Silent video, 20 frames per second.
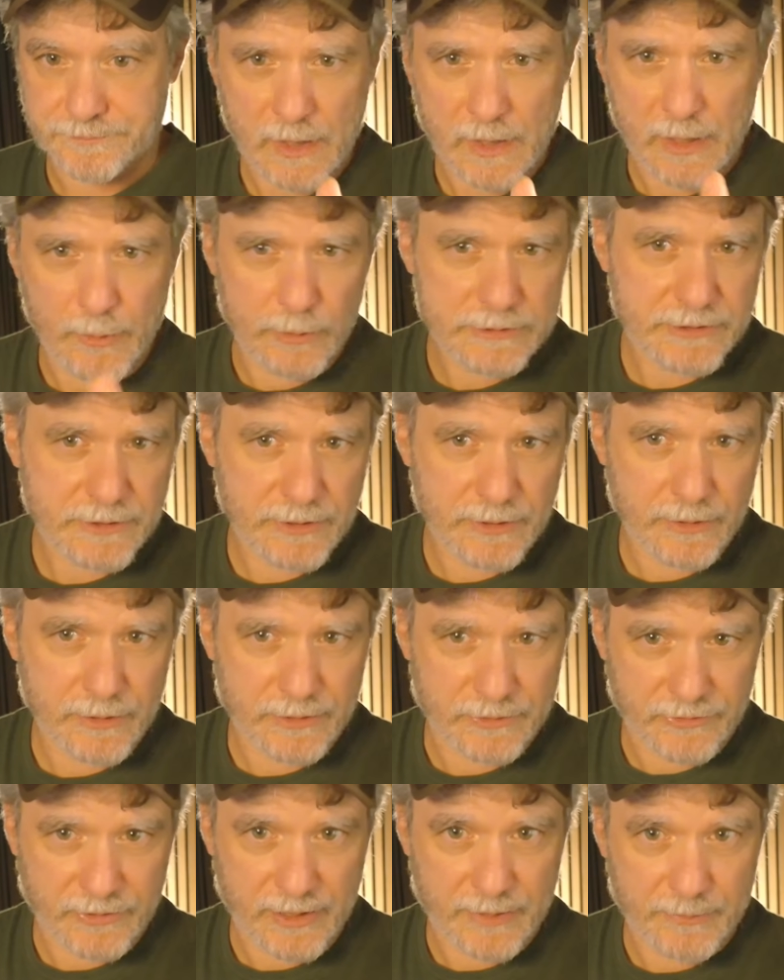I went to their
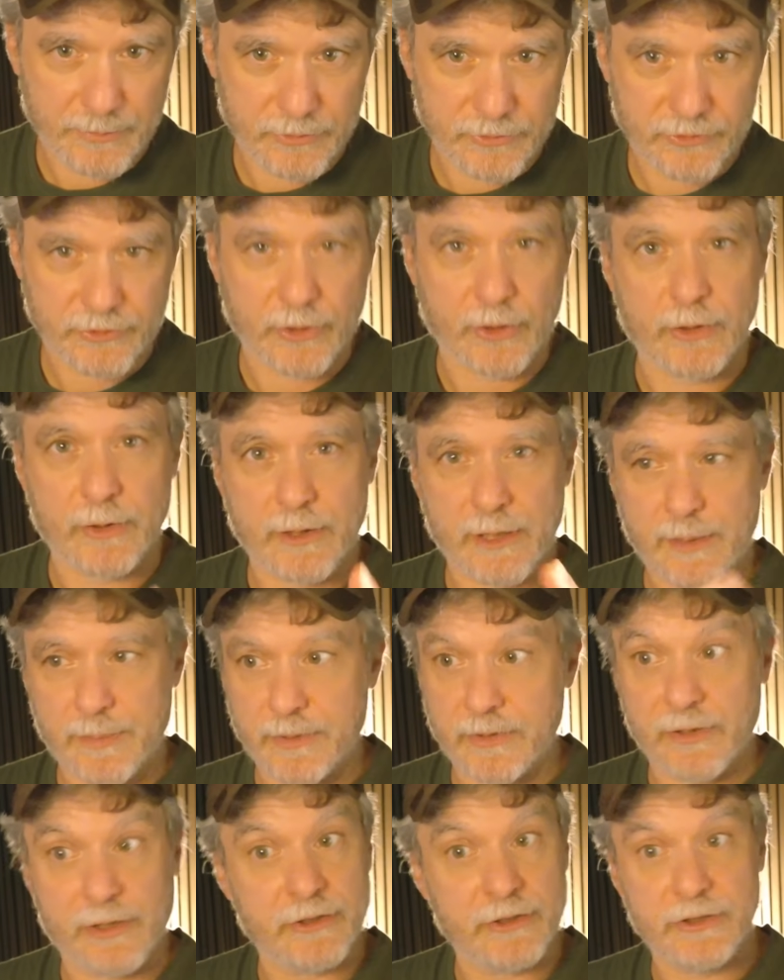example starter app
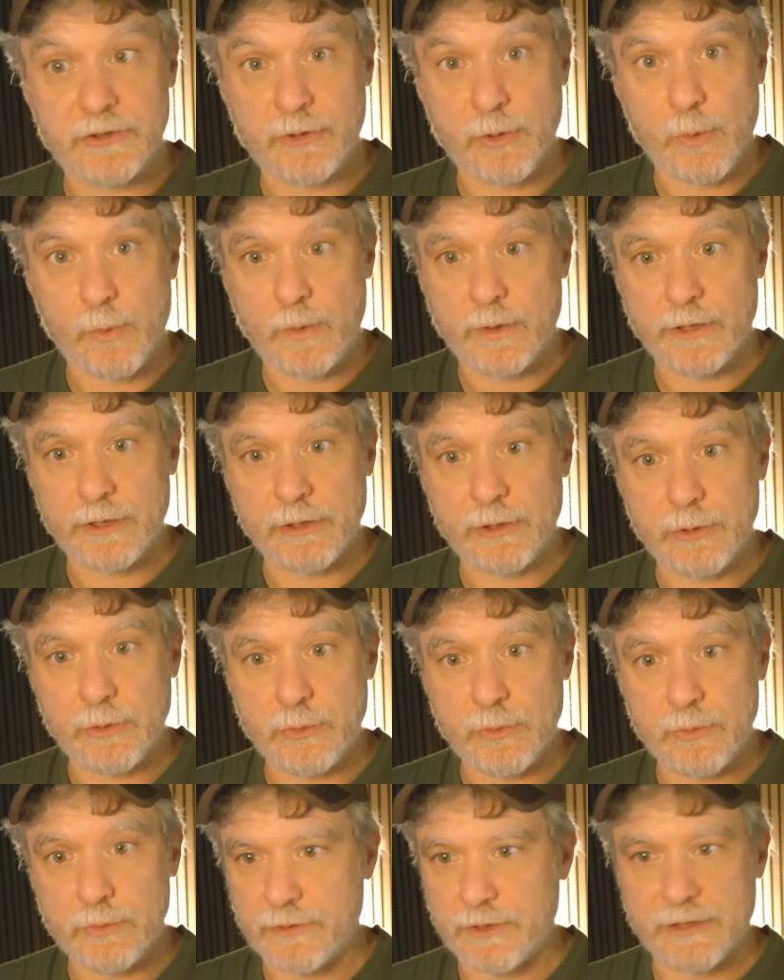because I just don't want to
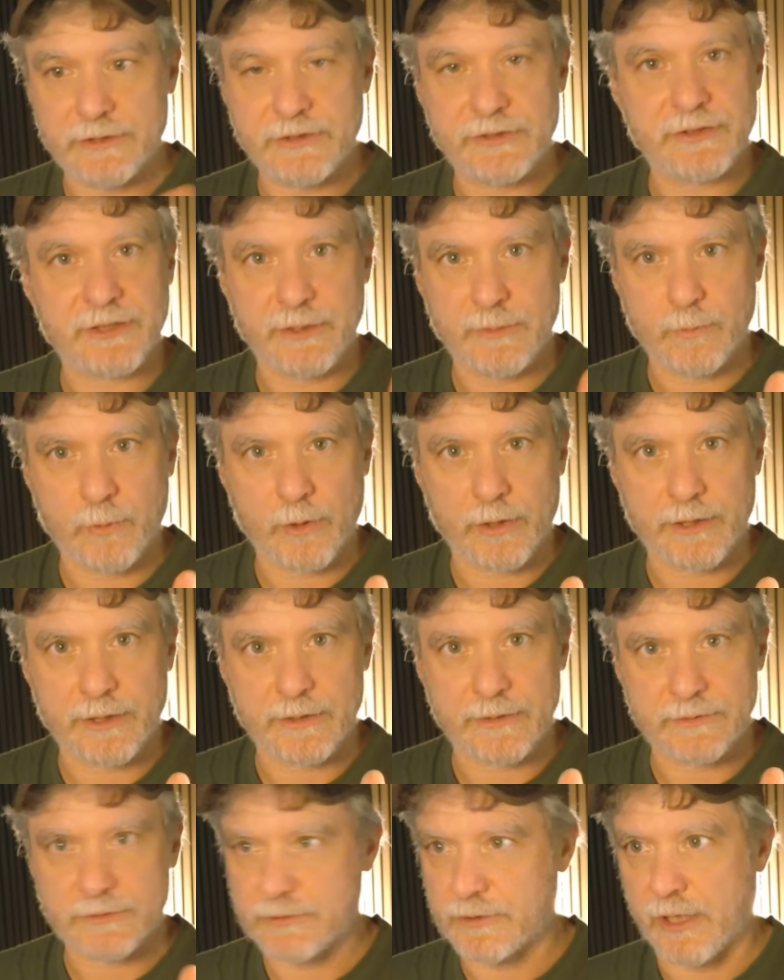use, it just didn't work
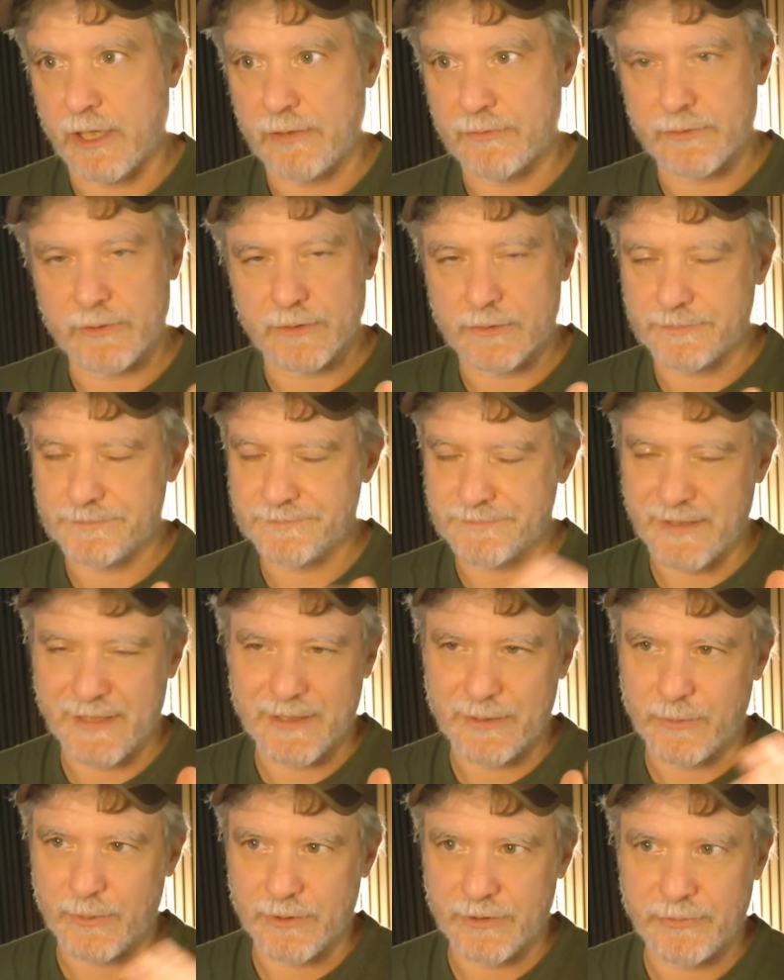in Softer. I
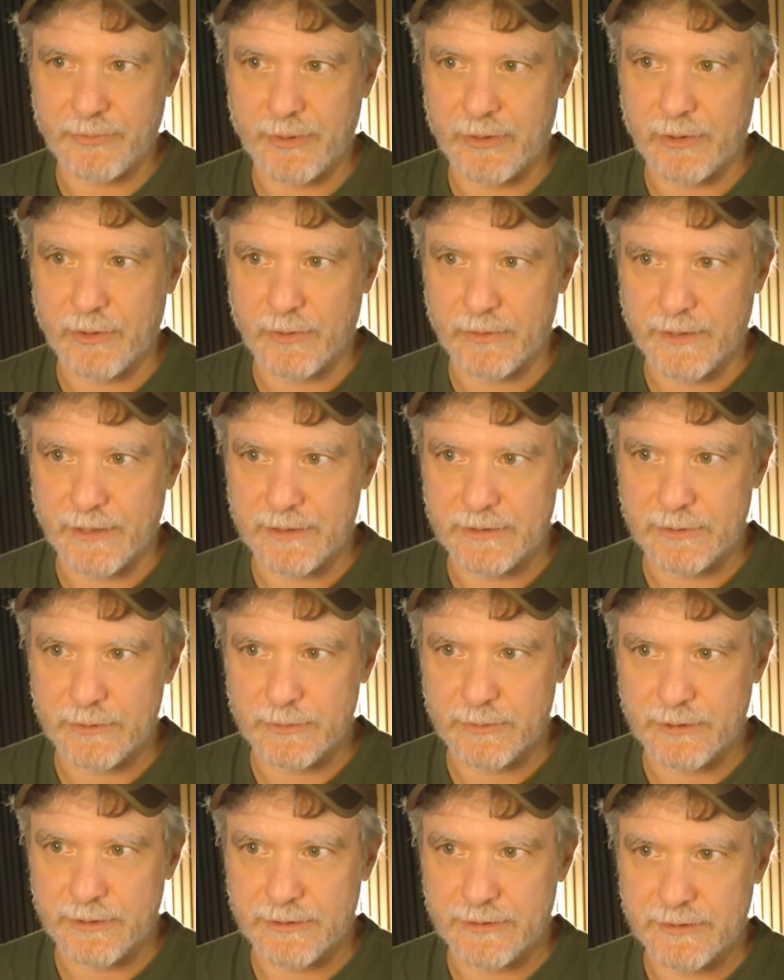don't want to spend all night
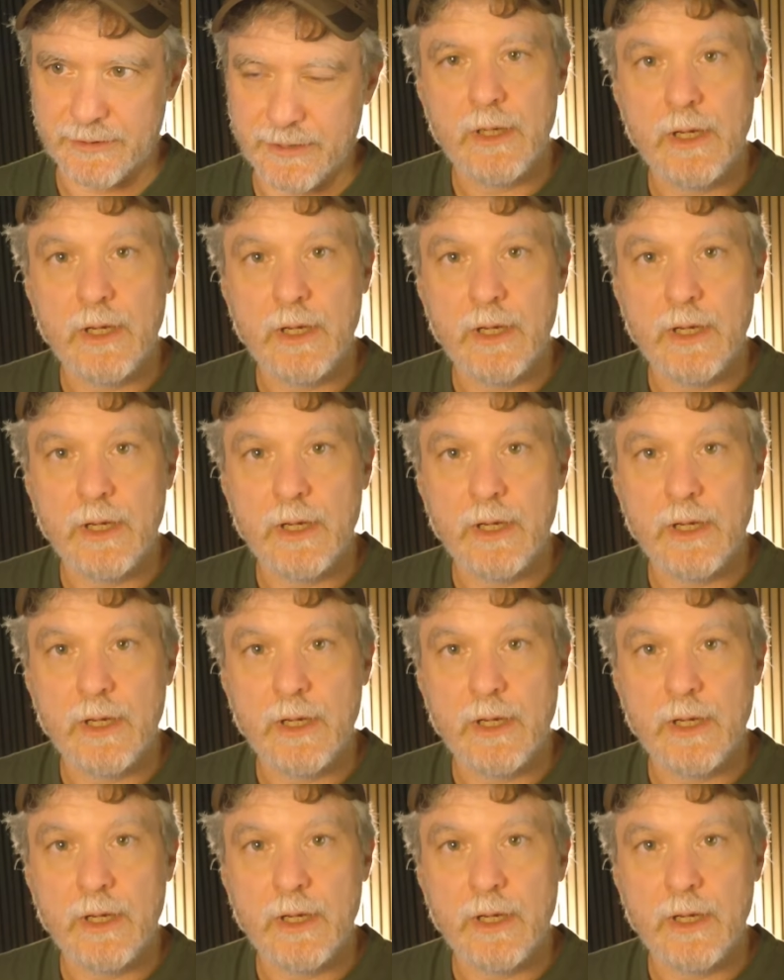doing it.